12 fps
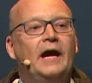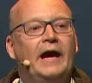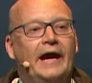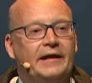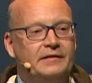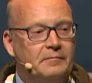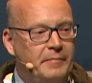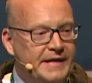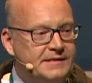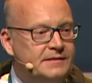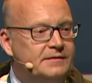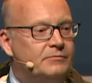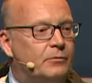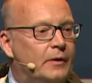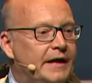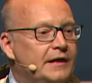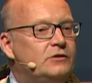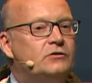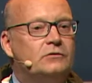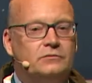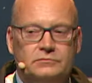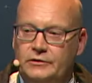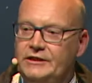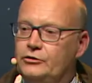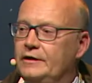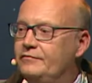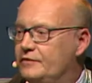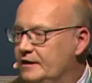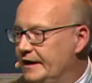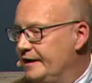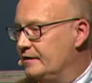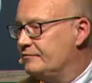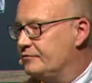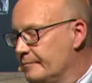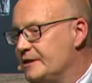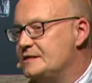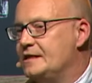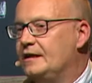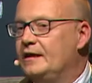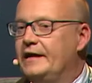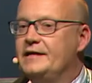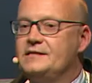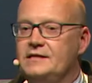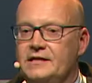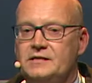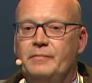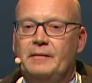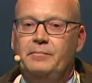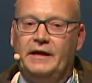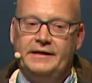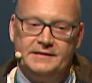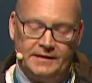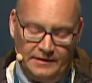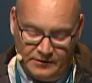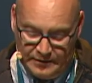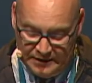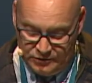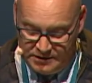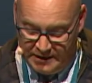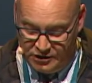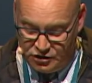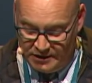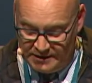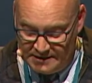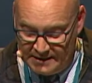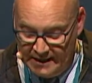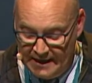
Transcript: and the best way to retrieve the data from the satellites is by placing the ground stations